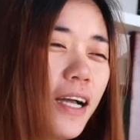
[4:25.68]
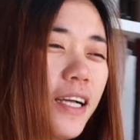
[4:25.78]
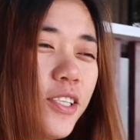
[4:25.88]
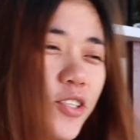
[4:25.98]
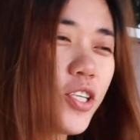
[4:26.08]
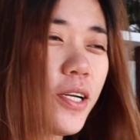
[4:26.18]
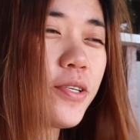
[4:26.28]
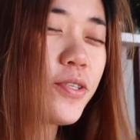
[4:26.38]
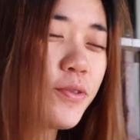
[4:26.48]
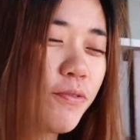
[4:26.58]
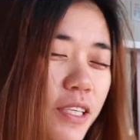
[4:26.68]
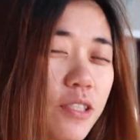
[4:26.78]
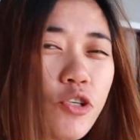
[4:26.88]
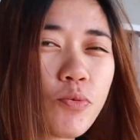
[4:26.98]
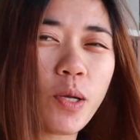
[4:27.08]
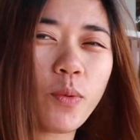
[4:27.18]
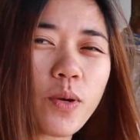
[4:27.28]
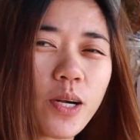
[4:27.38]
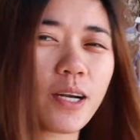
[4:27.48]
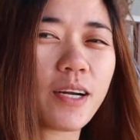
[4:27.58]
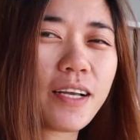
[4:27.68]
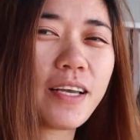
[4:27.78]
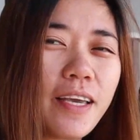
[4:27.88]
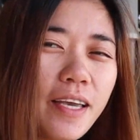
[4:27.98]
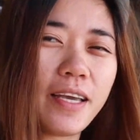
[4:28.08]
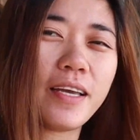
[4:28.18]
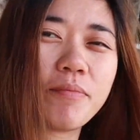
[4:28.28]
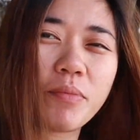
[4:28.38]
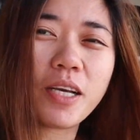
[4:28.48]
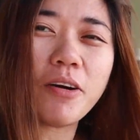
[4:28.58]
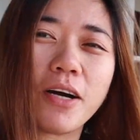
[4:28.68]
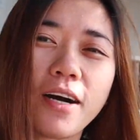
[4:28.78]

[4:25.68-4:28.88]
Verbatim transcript: I just finished my work and mingaw